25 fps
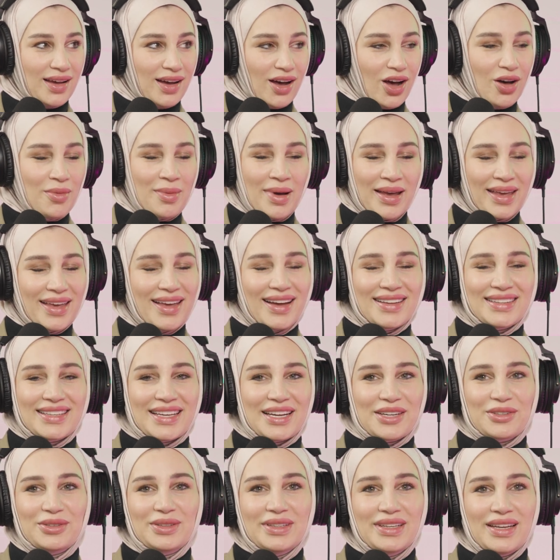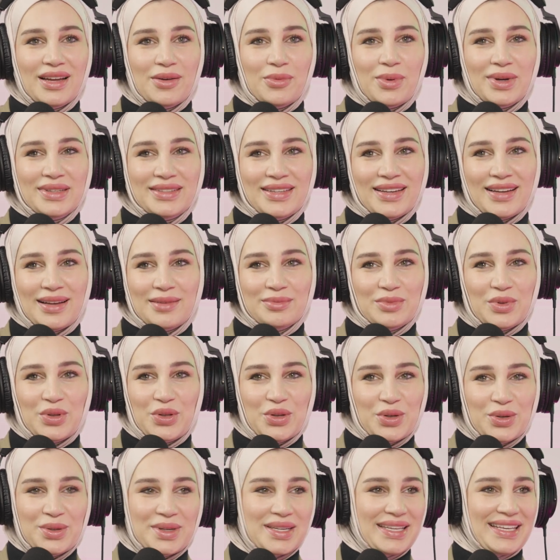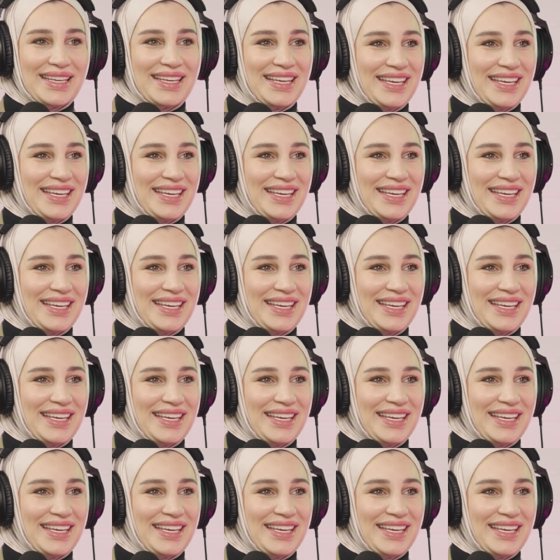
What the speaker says: Oh my God, Karolina, what I'm doing